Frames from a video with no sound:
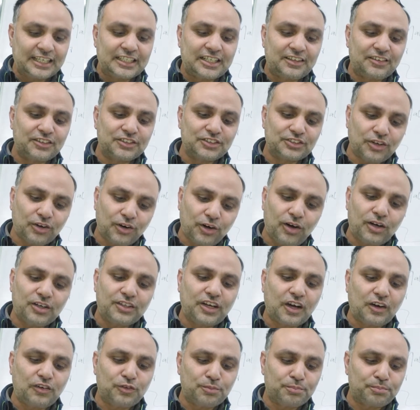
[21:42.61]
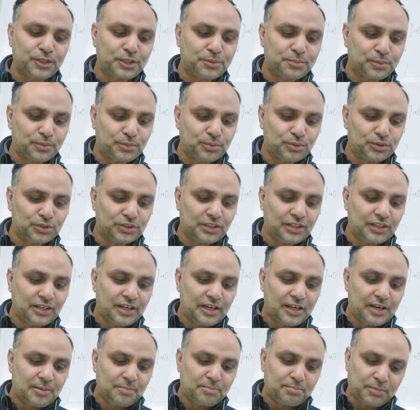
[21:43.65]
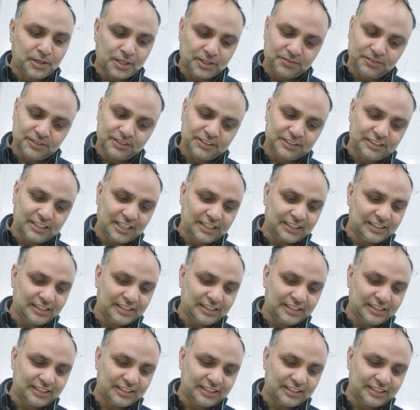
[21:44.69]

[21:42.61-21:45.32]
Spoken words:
governs all development produce perversity?